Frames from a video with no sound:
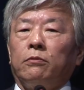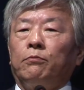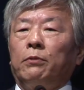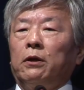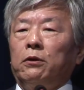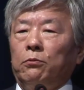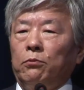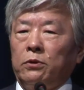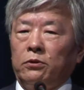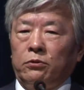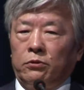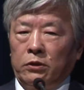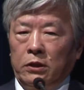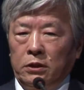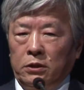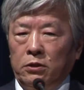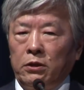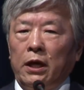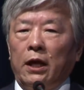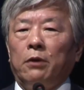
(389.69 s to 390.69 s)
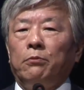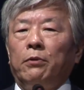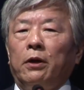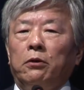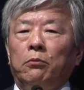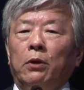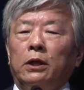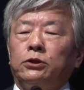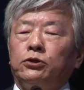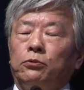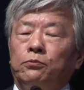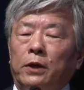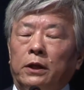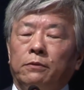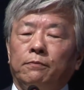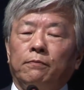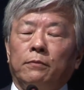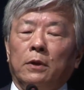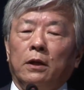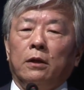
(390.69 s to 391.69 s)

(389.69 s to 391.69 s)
Didn't have very much of it.